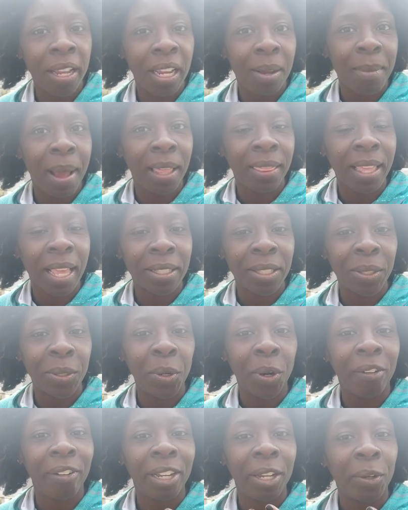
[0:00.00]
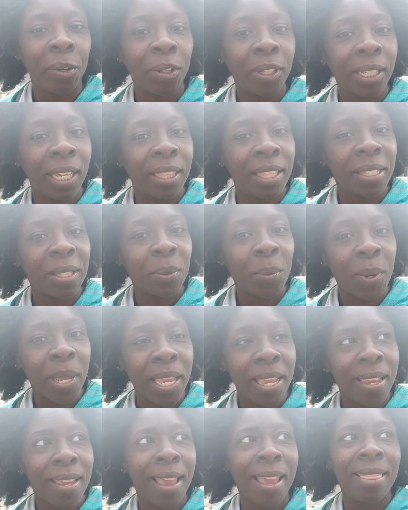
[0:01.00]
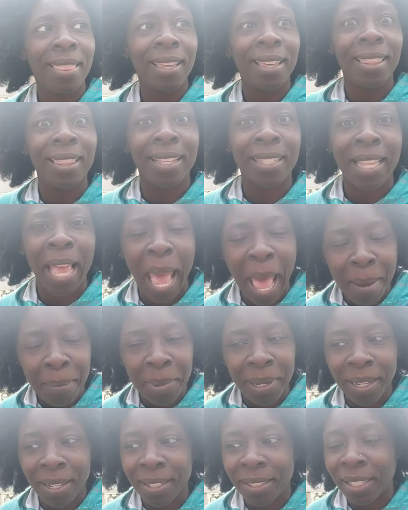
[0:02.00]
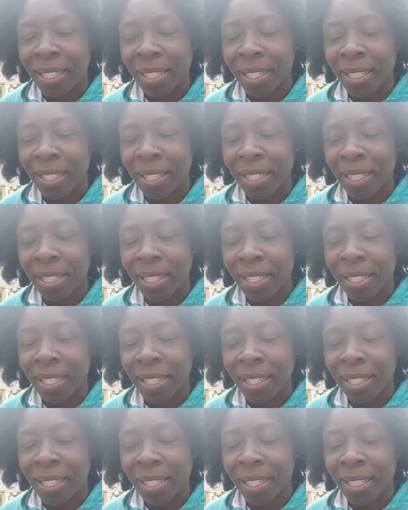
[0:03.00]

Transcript: about that story earlier this week, and then this happens.